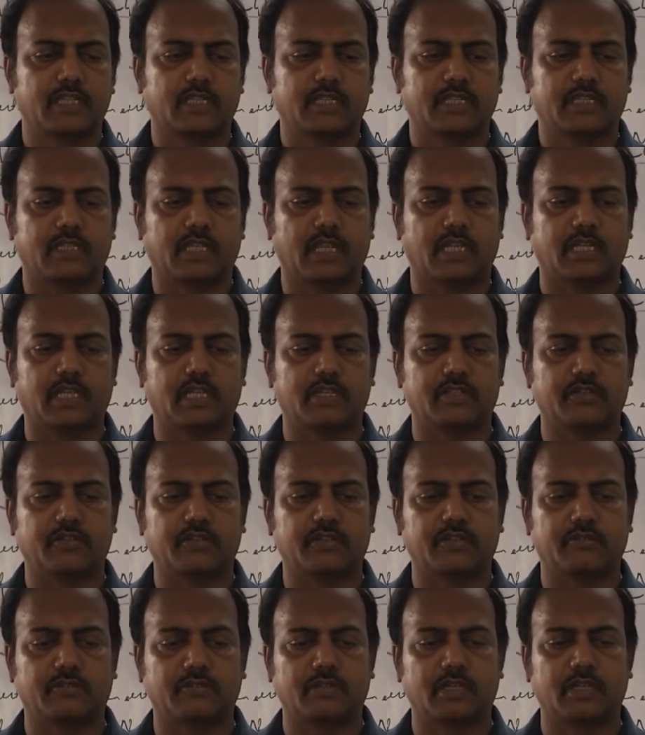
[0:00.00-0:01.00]
that is
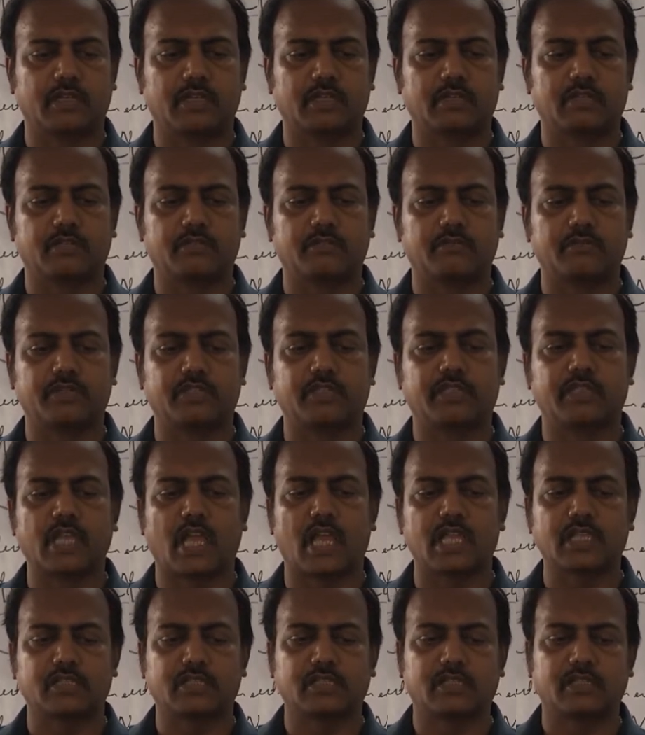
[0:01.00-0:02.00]
required to
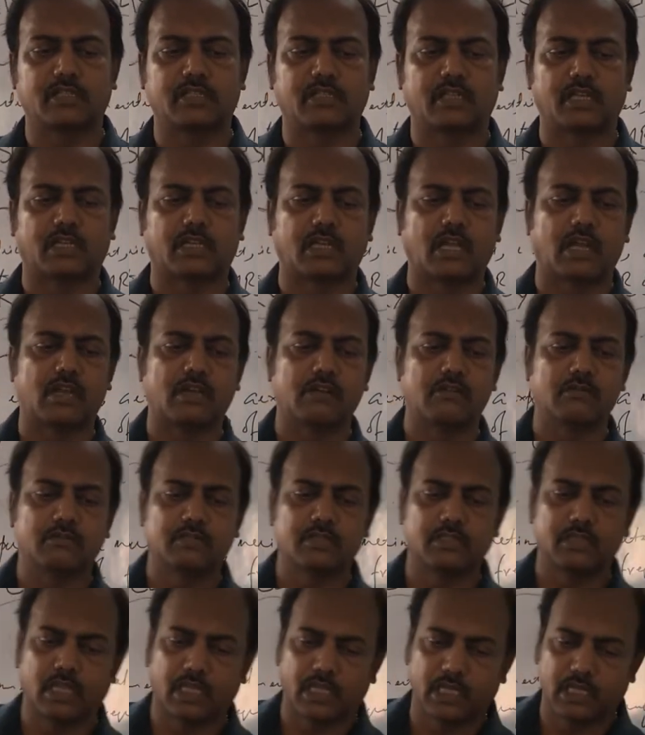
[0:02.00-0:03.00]
just take
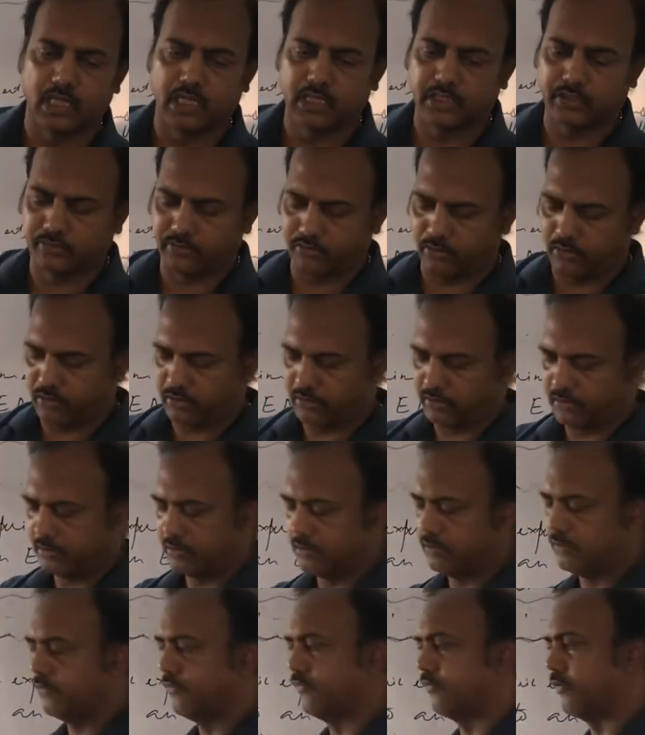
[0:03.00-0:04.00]
out the electron
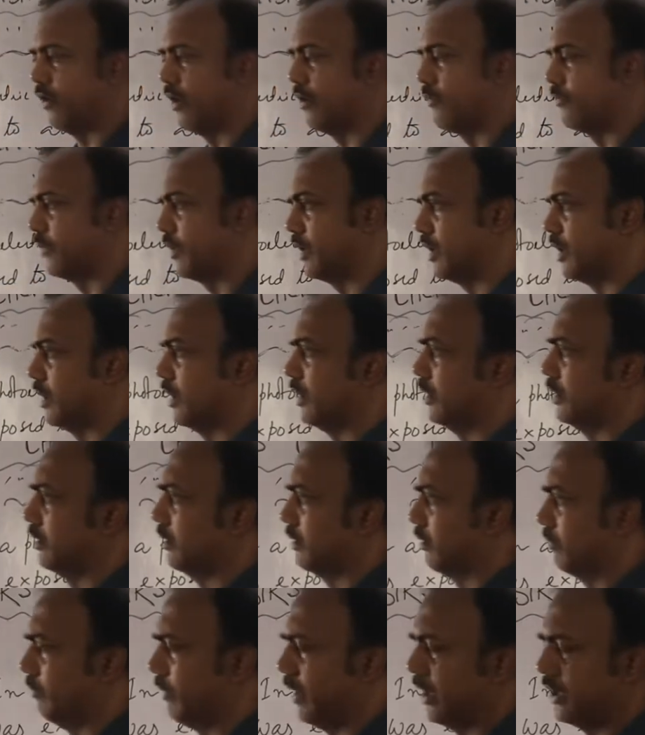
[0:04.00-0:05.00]
from the
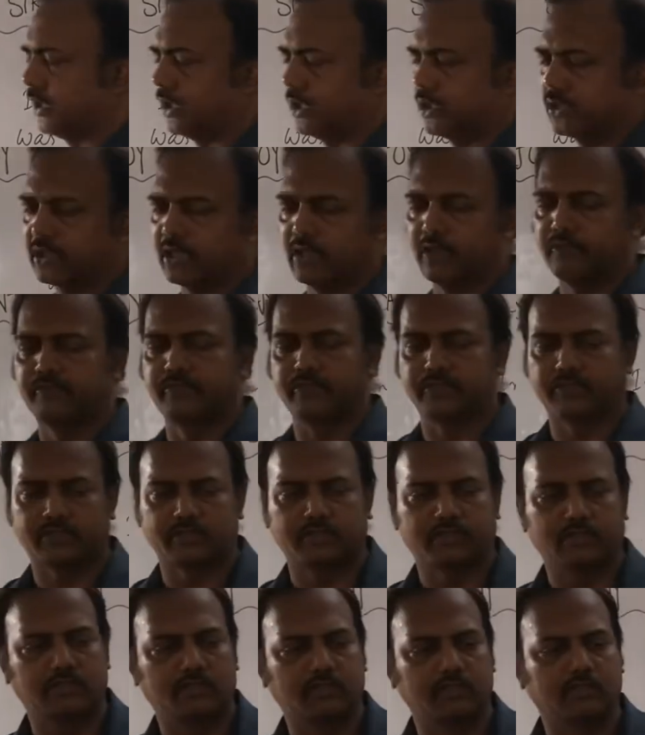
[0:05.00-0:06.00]
metal
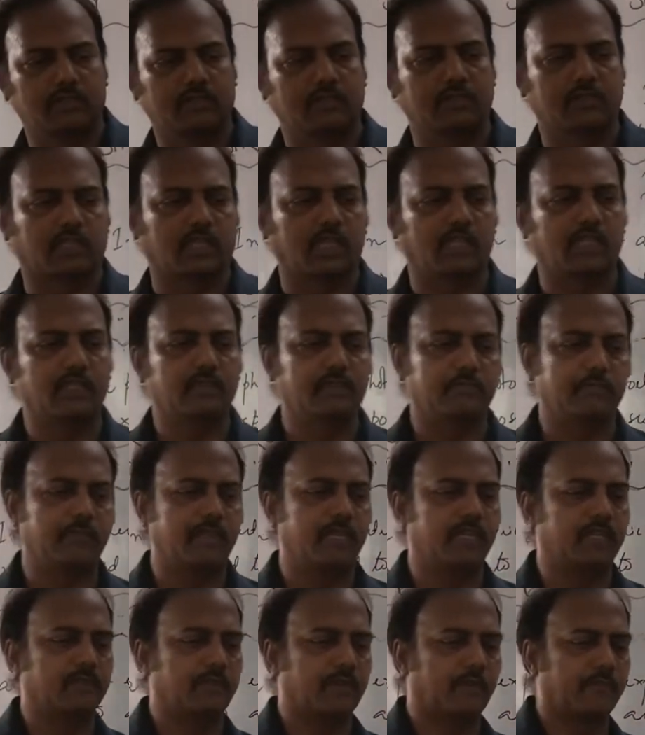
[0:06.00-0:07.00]
surface. Okay,
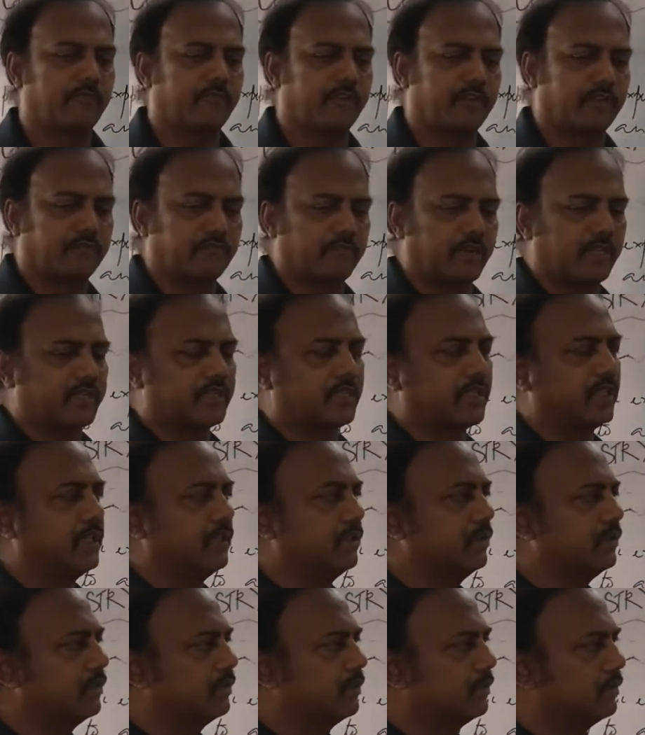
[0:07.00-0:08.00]
minimum frequency.
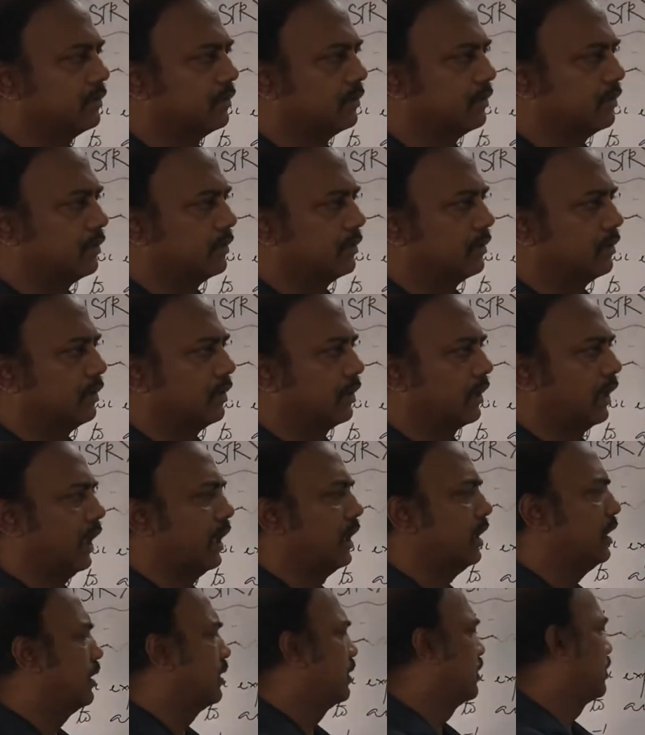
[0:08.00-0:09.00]

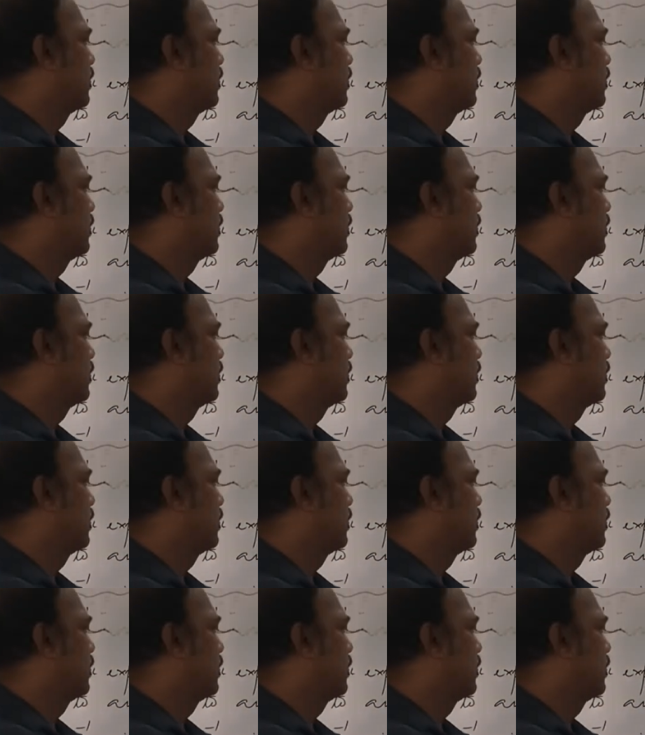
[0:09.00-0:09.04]
Okay,